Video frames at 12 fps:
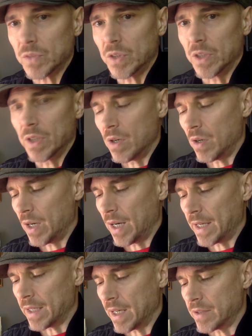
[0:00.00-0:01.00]

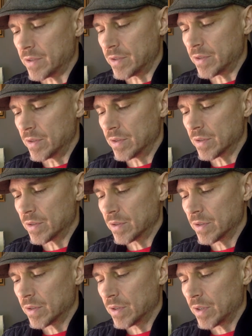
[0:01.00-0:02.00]
I
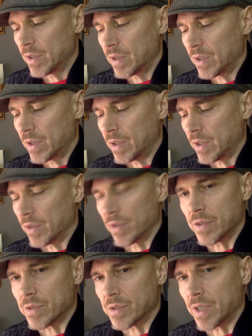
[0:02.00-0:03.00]
don't
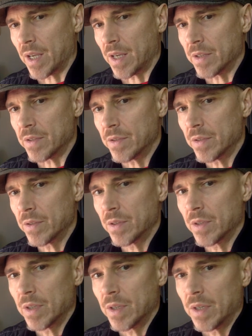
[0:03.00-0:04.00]
understand
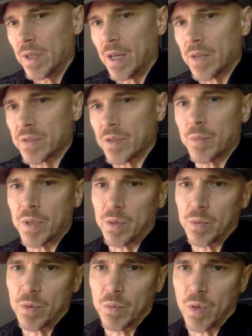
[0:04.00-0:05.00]
how somebody
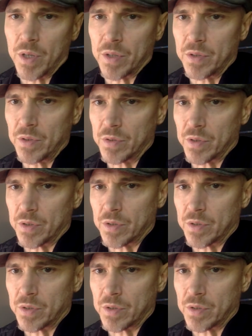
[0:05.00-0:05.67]
would want to do such